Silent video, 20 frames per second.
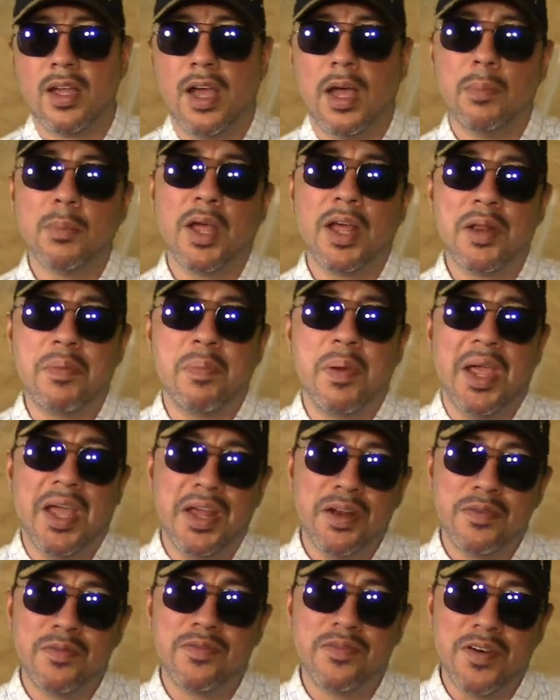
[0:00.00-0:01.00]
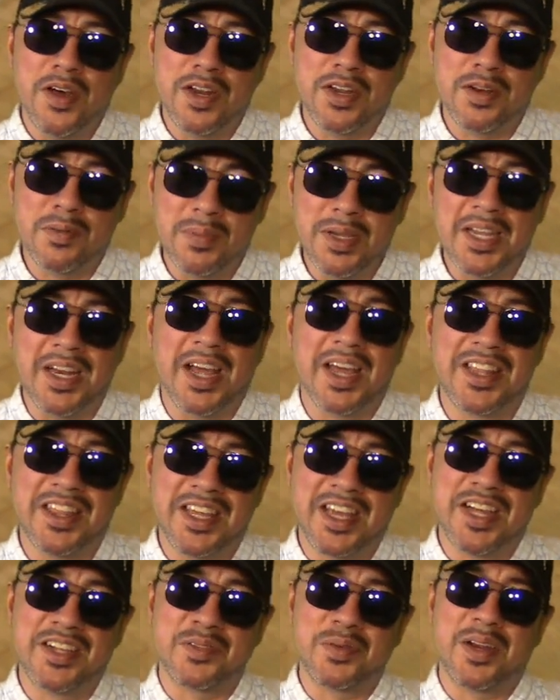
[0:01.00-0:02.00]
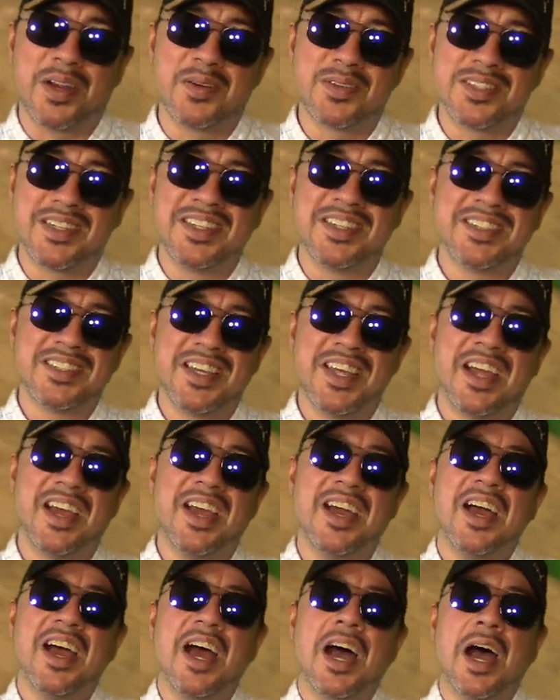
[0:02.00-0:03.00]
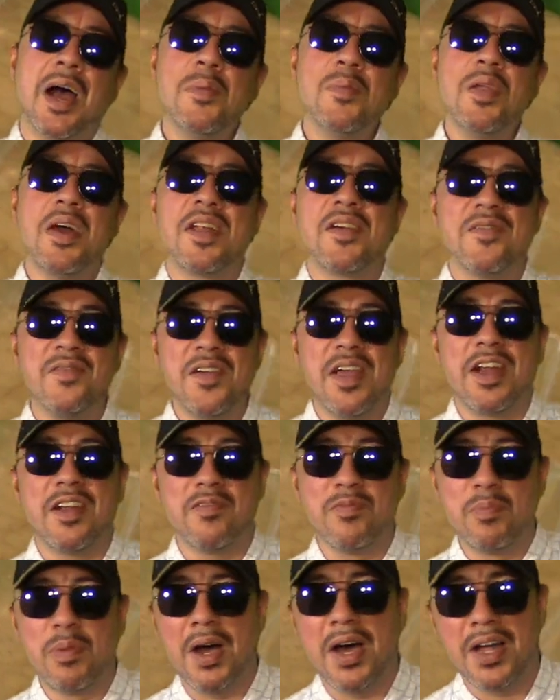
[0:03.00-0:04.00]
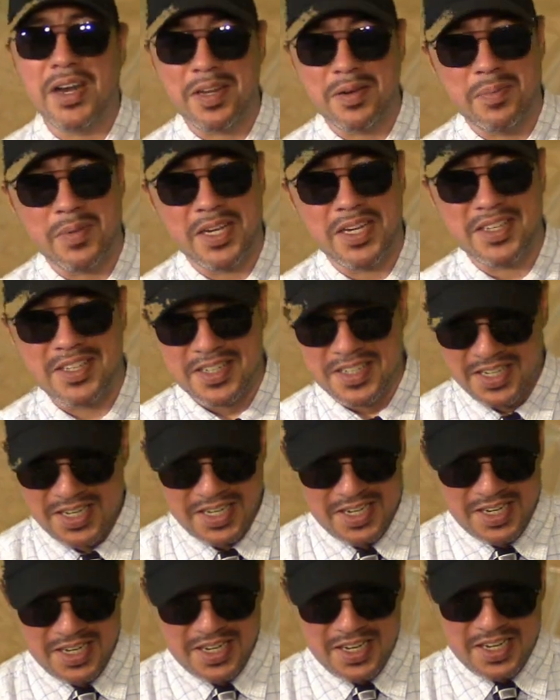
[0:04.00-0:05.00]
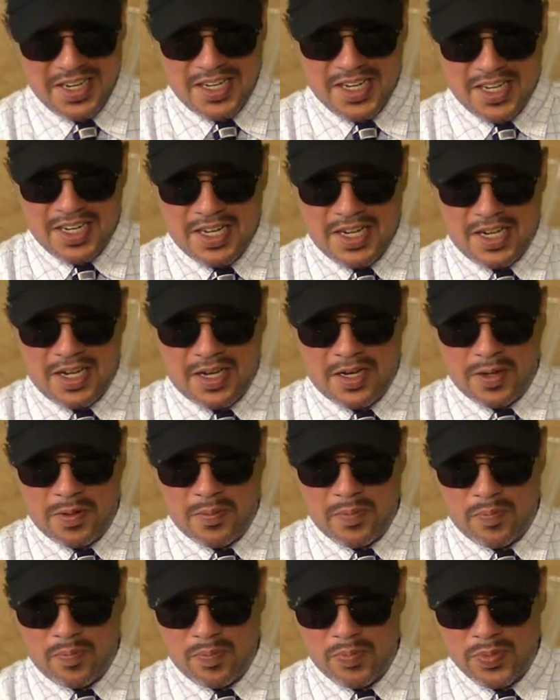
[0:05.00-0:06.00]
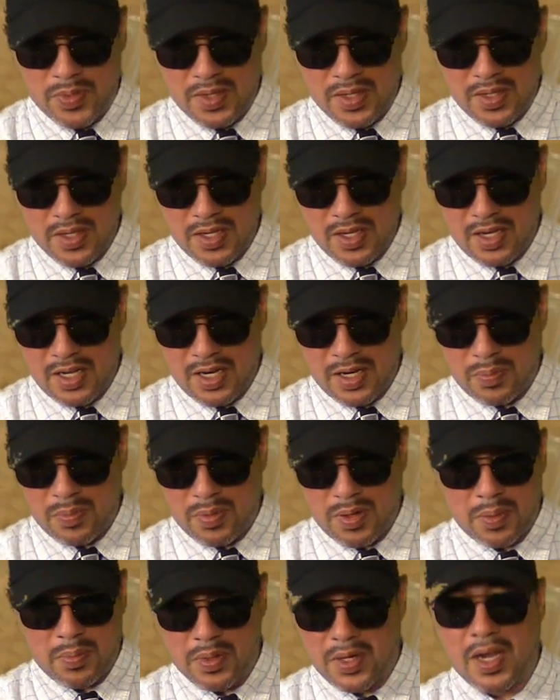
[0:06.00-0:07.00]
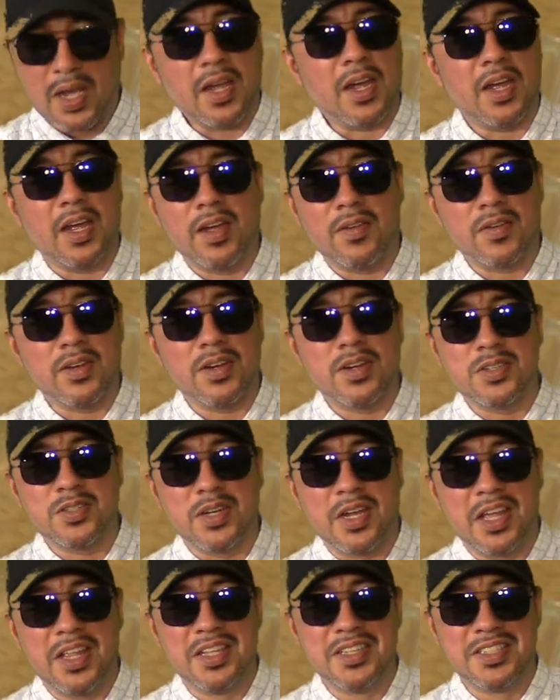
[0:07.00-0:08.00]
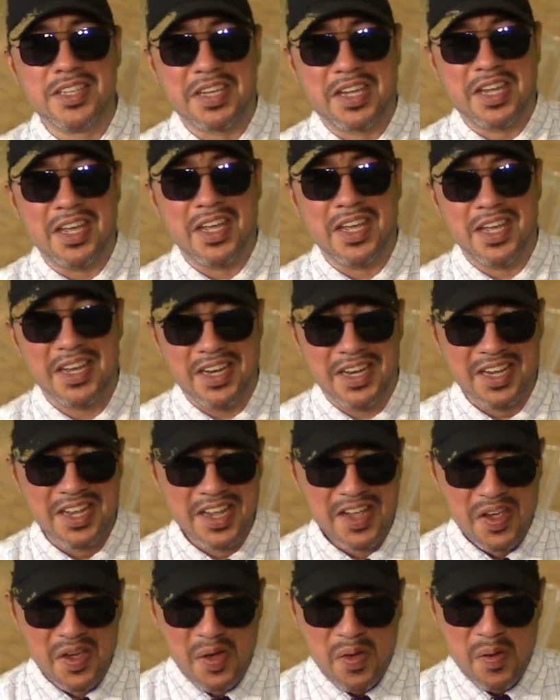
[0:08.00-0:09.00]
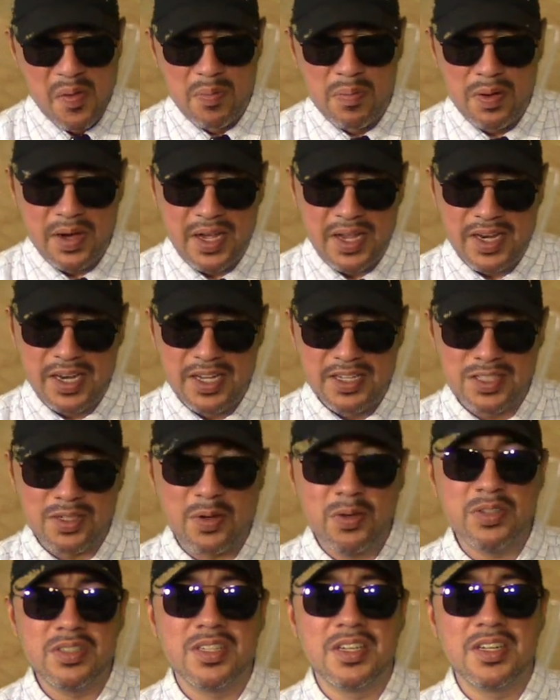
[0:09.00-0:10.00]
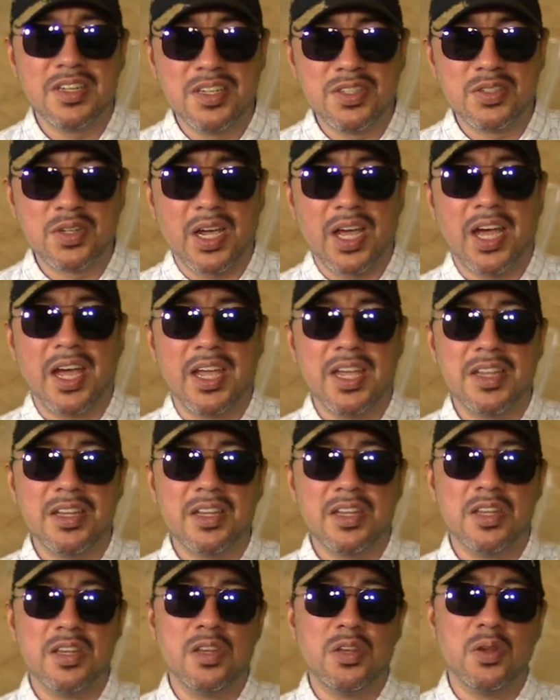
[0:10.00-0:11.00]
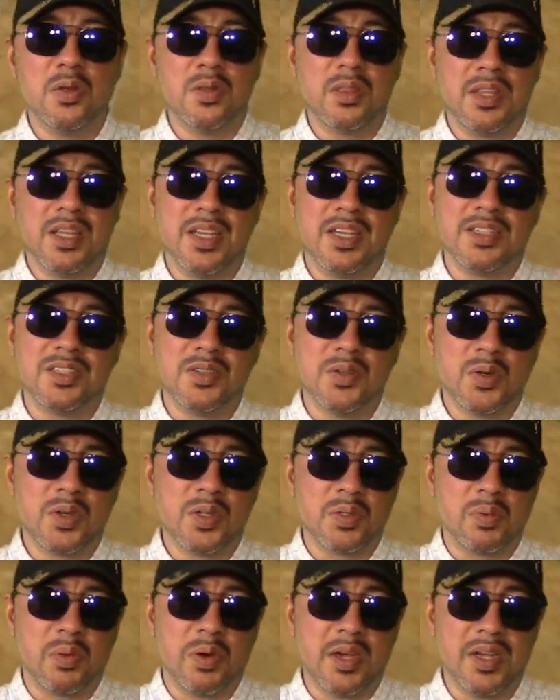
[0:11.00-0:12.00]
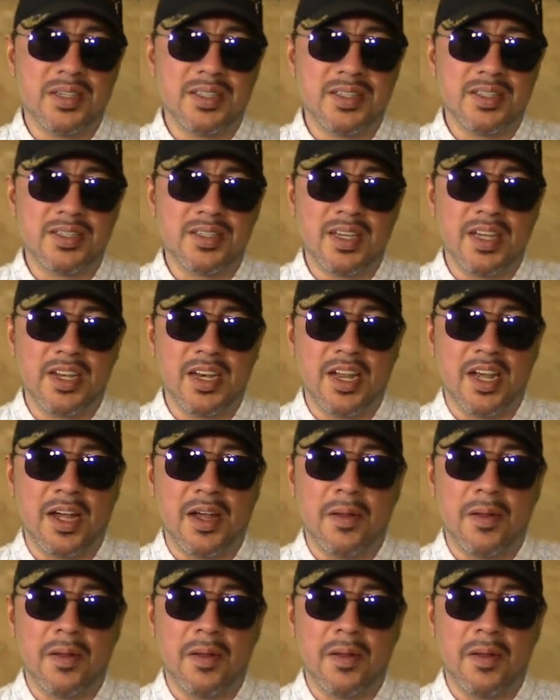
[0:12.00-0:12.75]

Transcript: I'm not a fan of potted meat. I think that's what I was gonna say. I'm not a fan of potted meat. And I'm probably not ever gonna try this again. But it's always good to try new things, new experiences, and